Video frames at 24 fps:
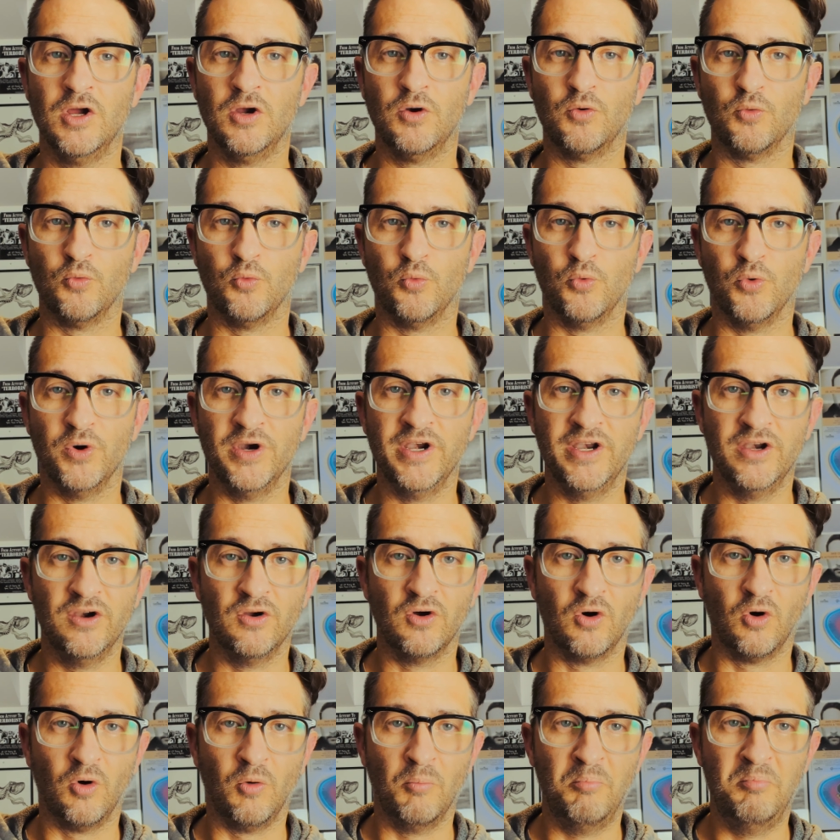
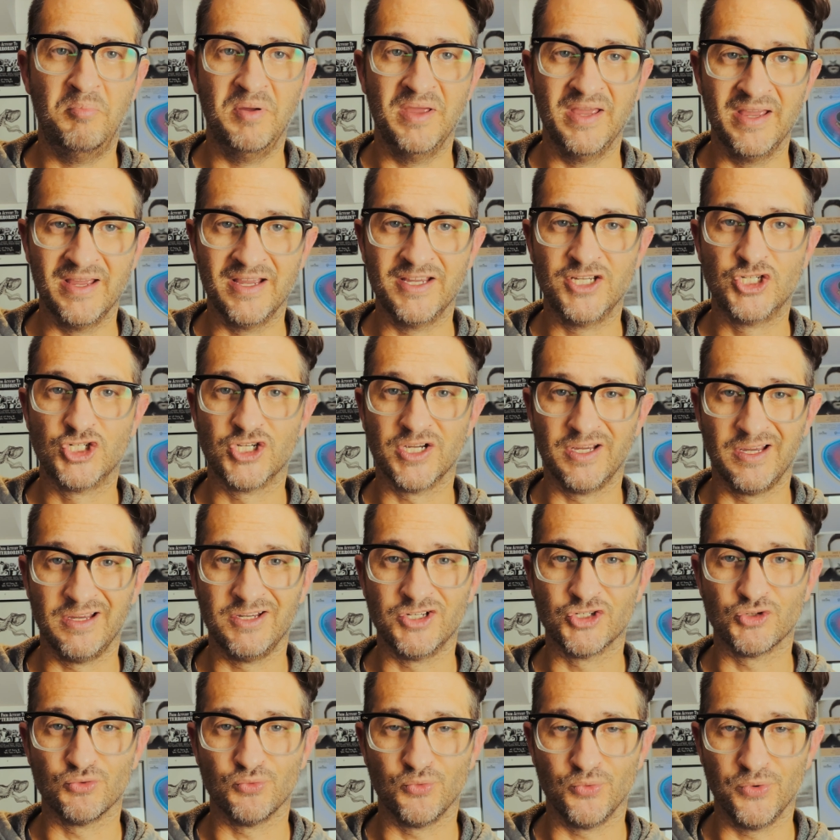real big
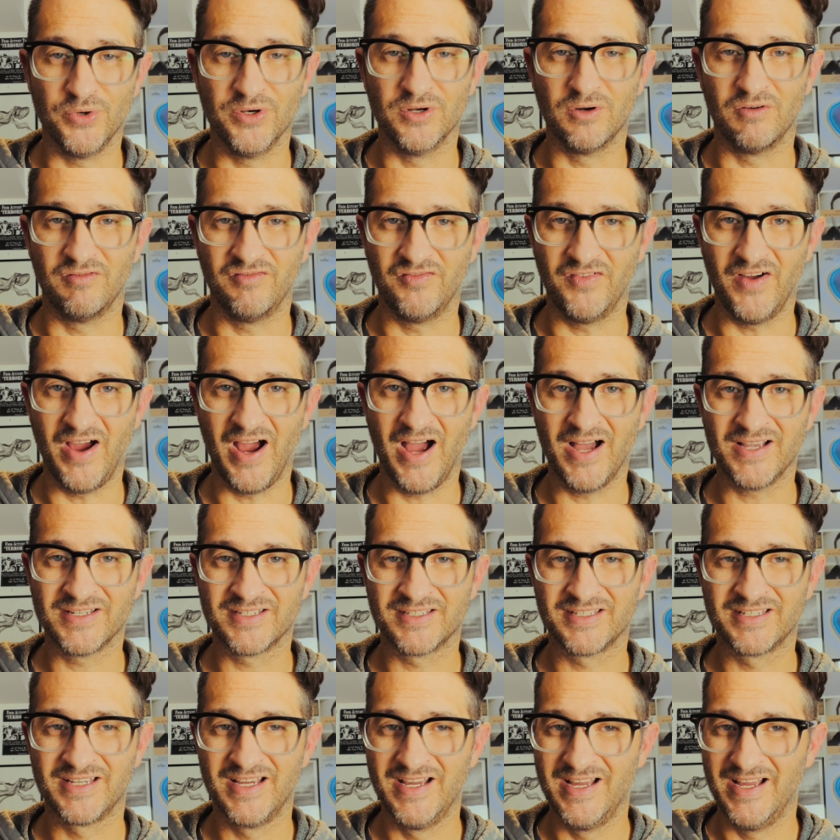change real
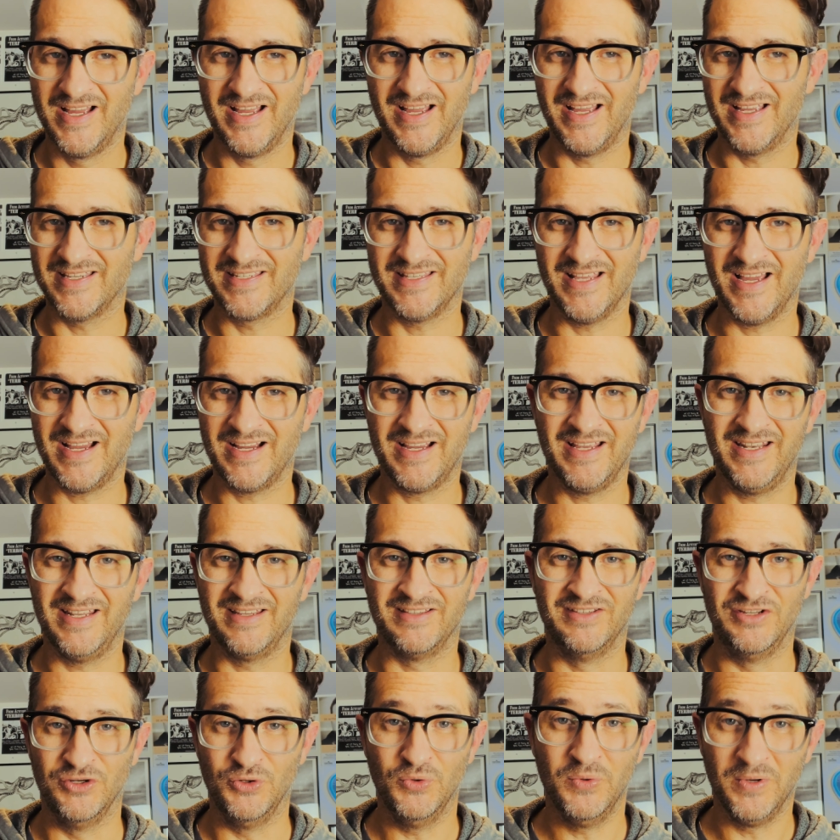fast, it's not going to
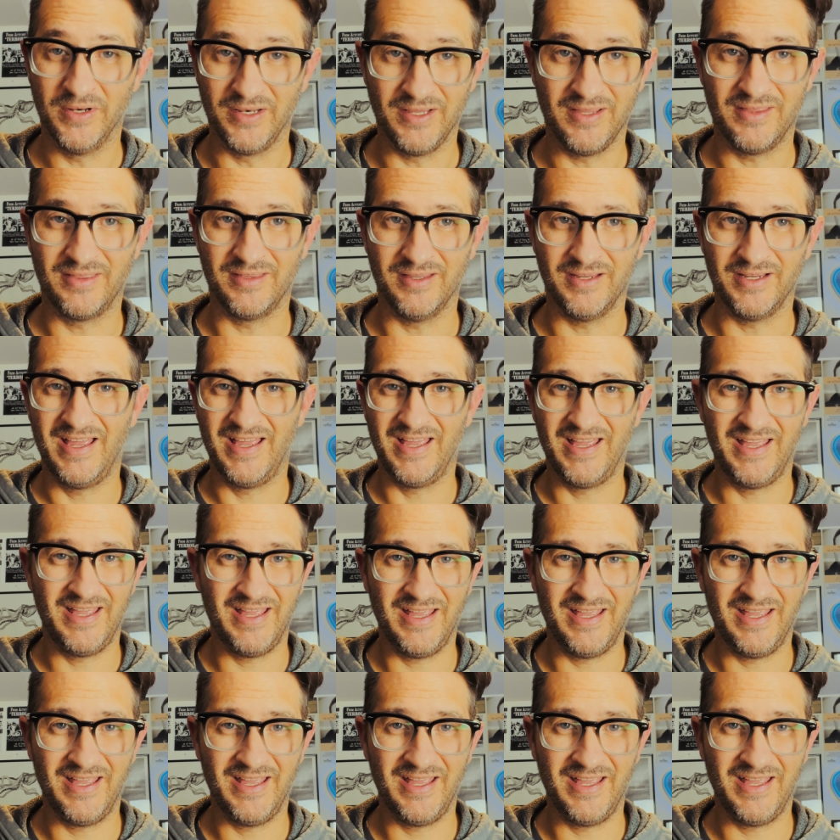do anything.